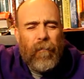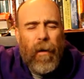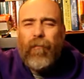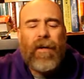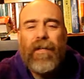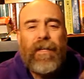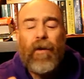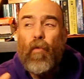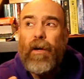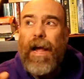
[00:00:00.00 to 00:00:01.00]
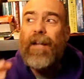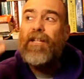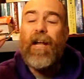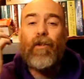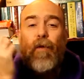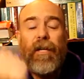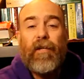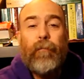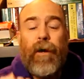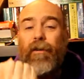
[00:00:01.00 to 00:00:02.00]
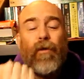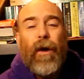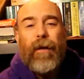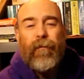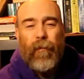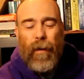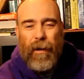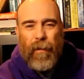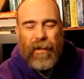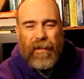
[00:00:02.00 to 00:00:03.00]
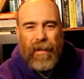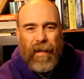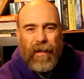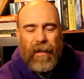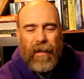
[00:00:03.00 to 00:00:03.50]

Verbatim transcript: My friends, it didn't work out. It's not the right spirit, the right frequency.